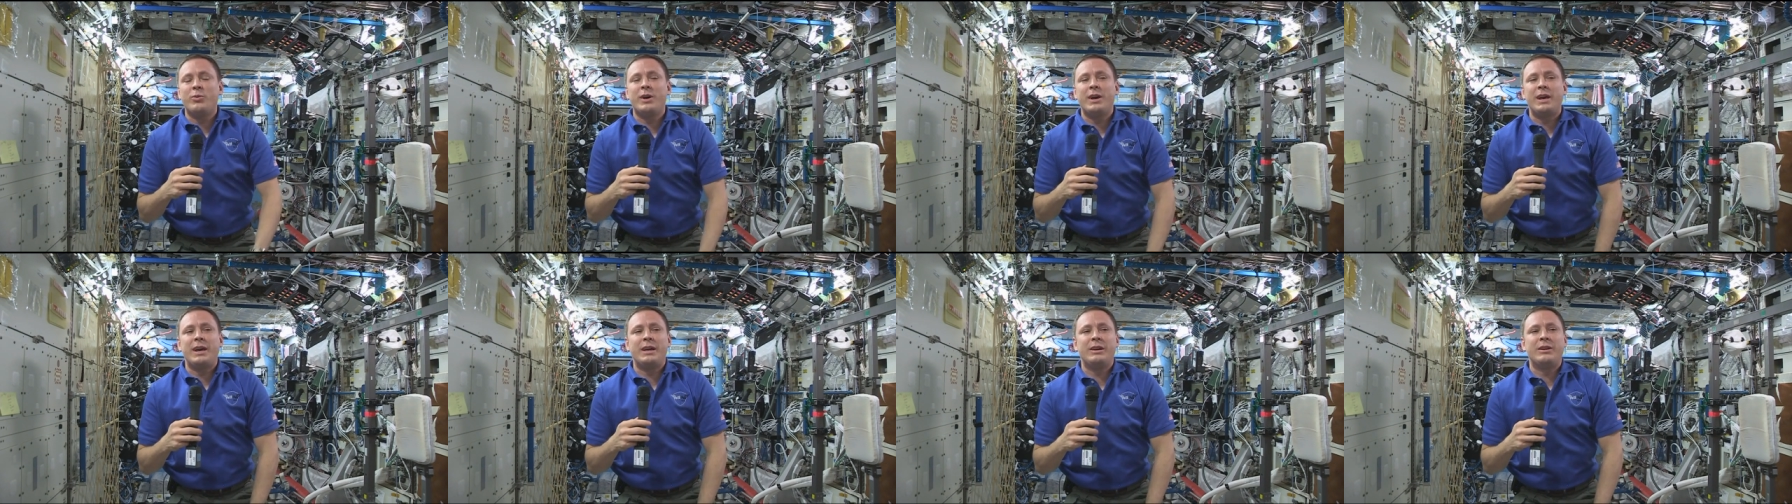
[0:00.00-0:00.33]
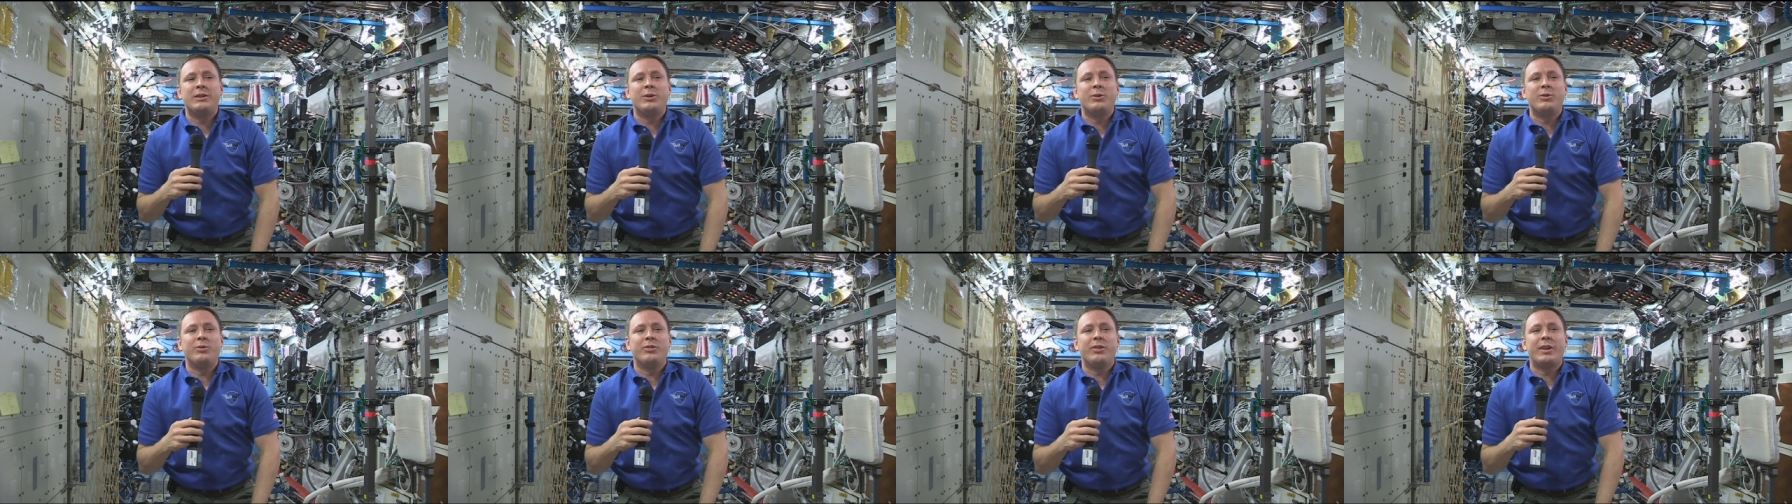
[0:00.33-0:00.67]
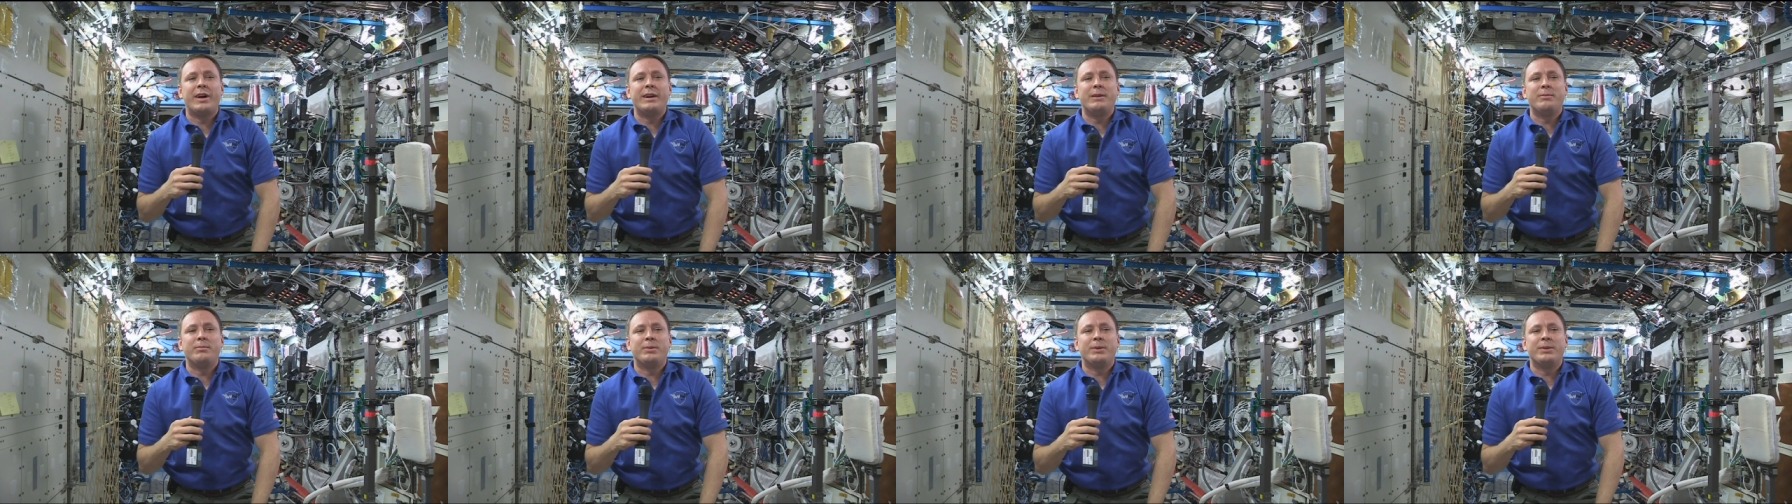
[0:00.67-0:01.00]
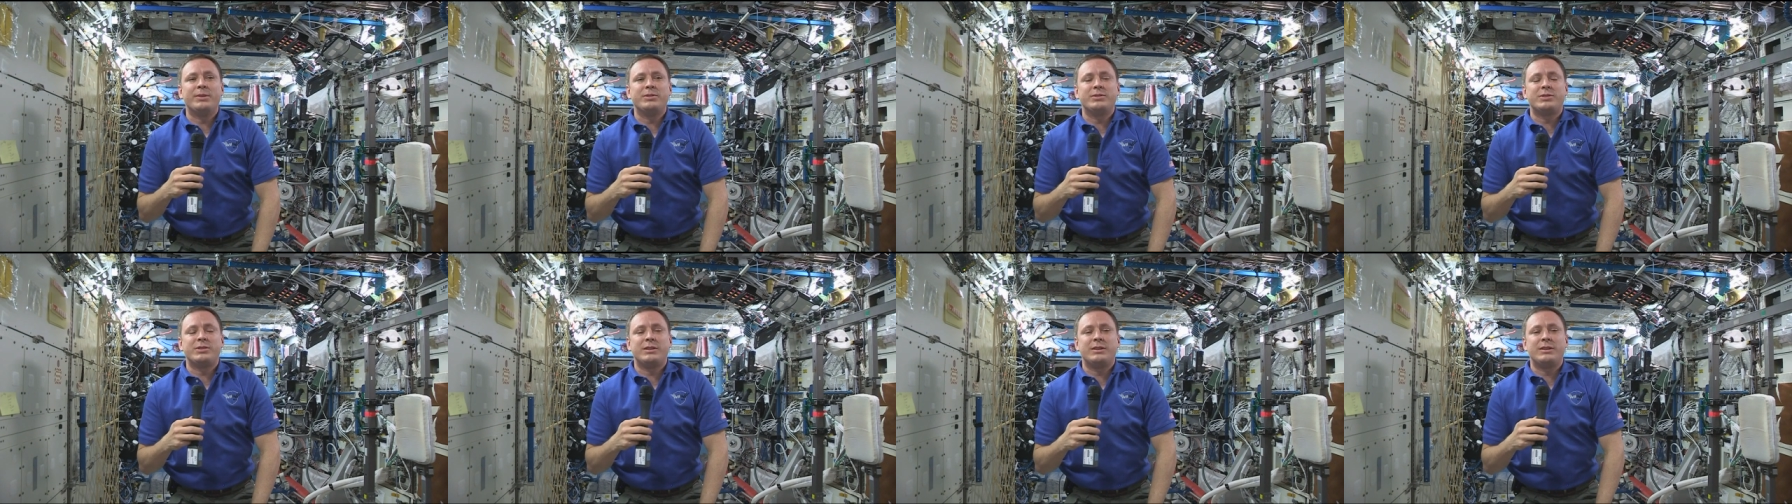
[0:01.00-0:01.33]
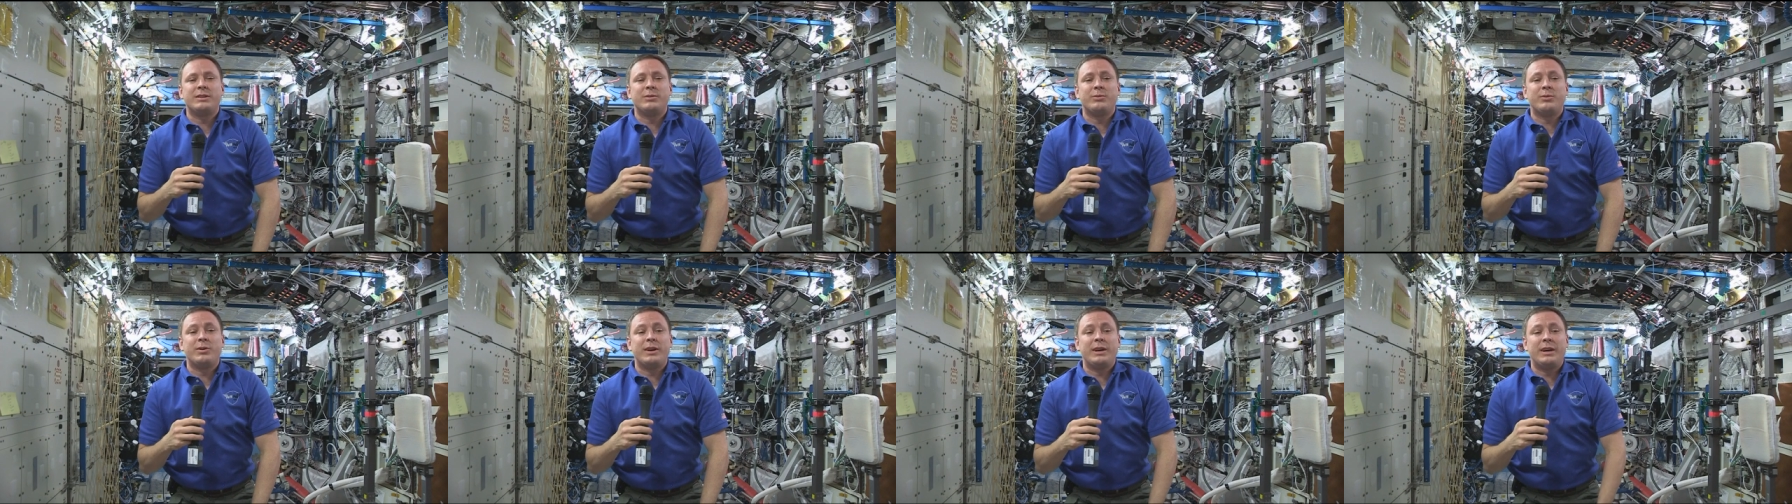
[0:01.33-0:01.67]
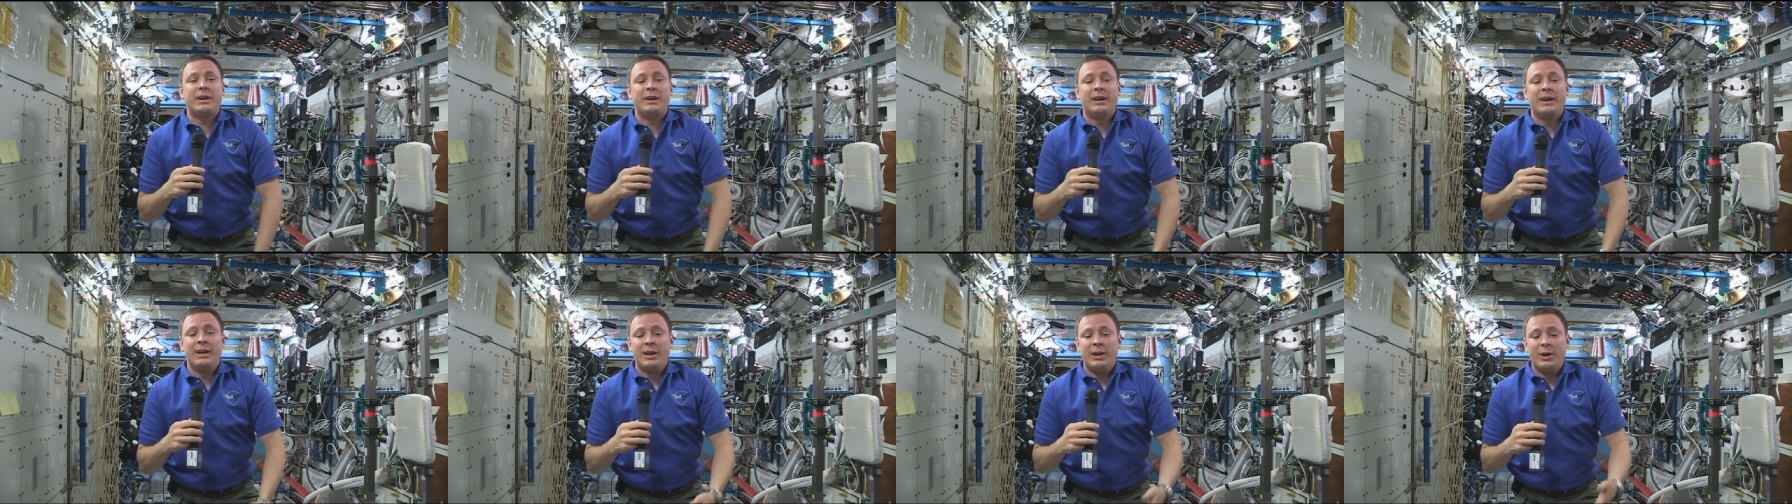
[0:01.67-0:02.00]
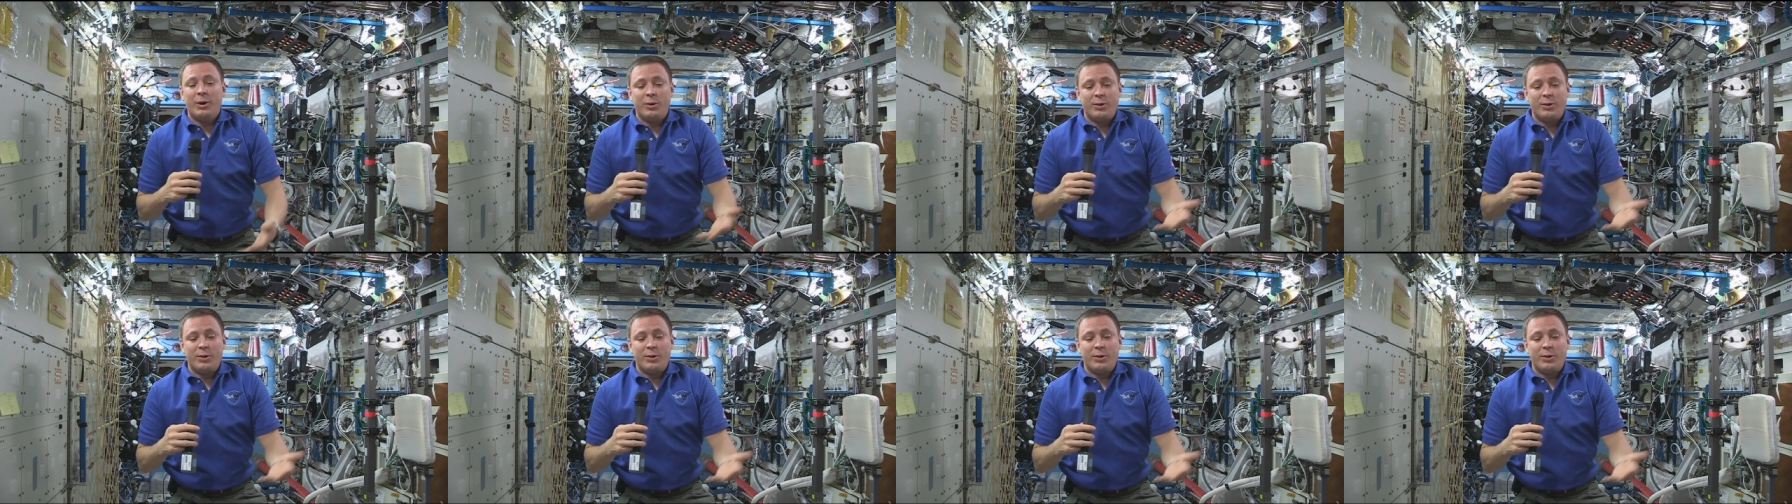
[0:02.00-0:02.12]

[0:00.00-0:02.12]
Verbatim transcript: way, no light pollution in the way,